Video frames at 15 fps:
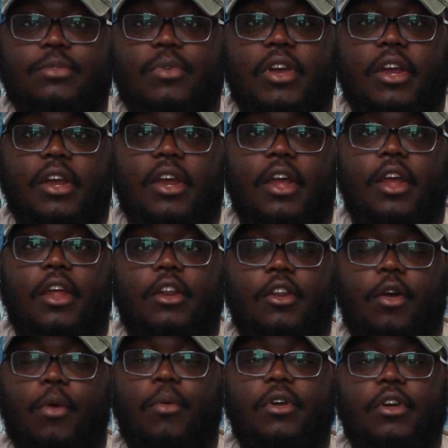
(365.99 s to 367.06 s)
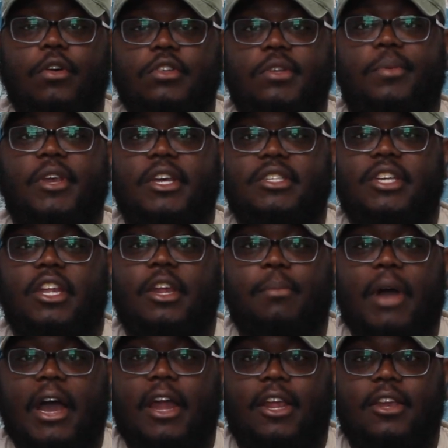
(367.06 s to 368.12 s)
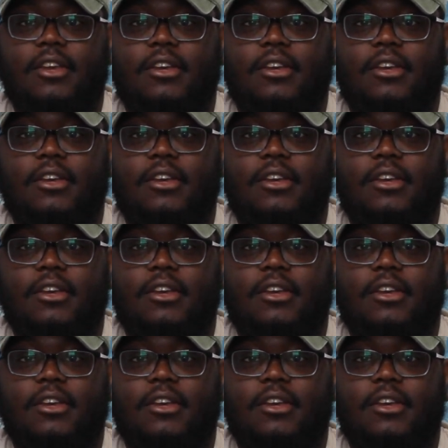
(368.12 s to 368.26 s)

where no one goes up against anybody?